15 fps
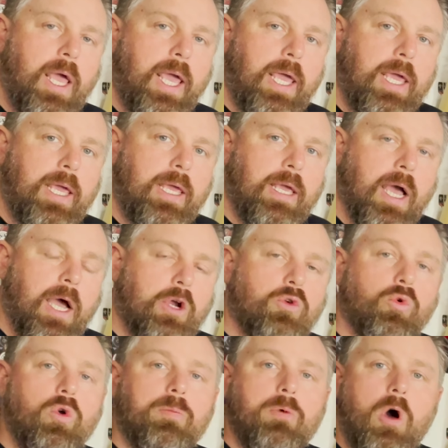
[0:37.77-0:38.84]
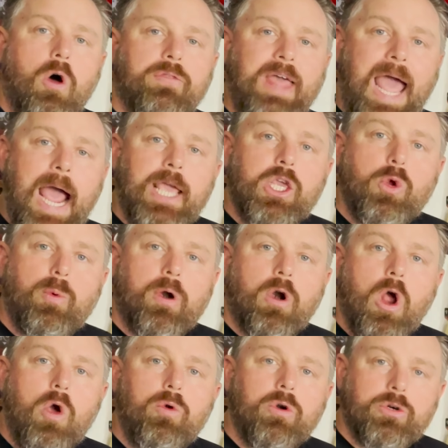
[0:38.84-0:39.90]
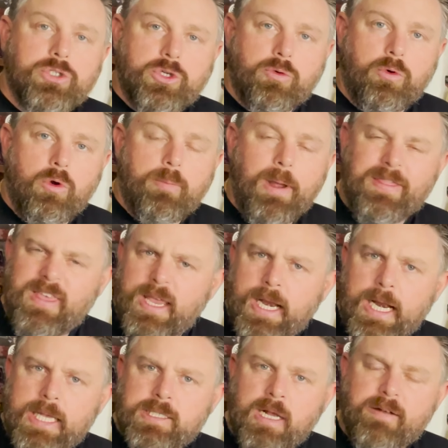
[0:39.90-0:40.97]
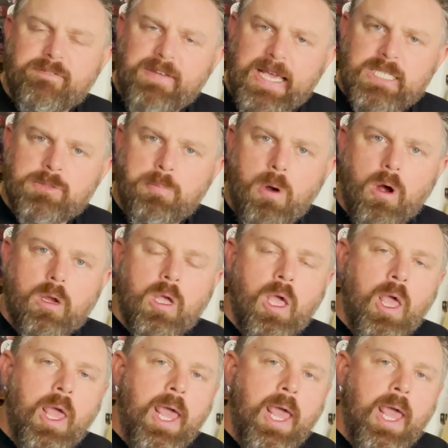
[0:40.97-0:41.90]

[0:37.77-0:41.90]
a group called the AccuAir Owners Group, I think it is, on Facebook.